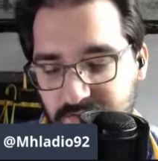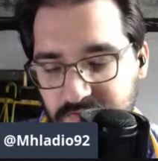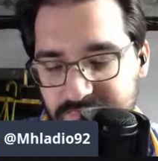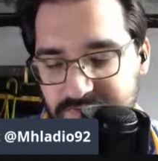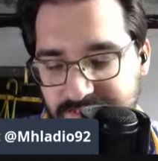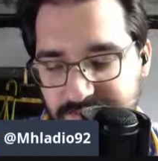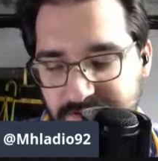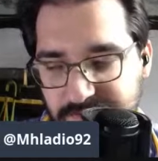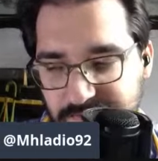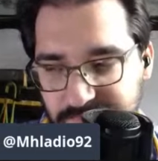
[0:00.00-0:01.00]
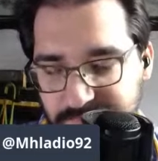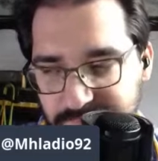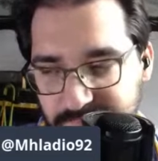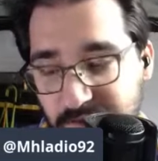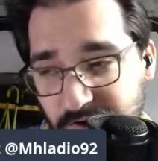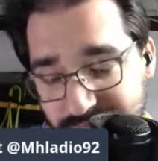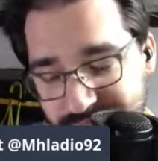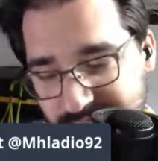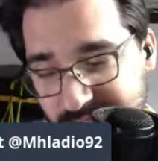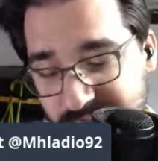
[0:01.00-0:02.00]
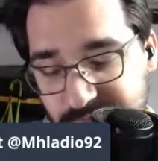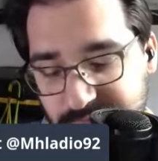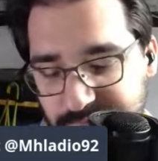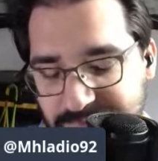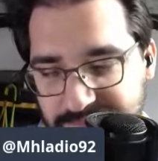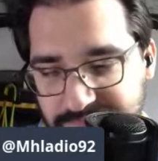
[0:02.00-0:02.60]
all telling well, obviously three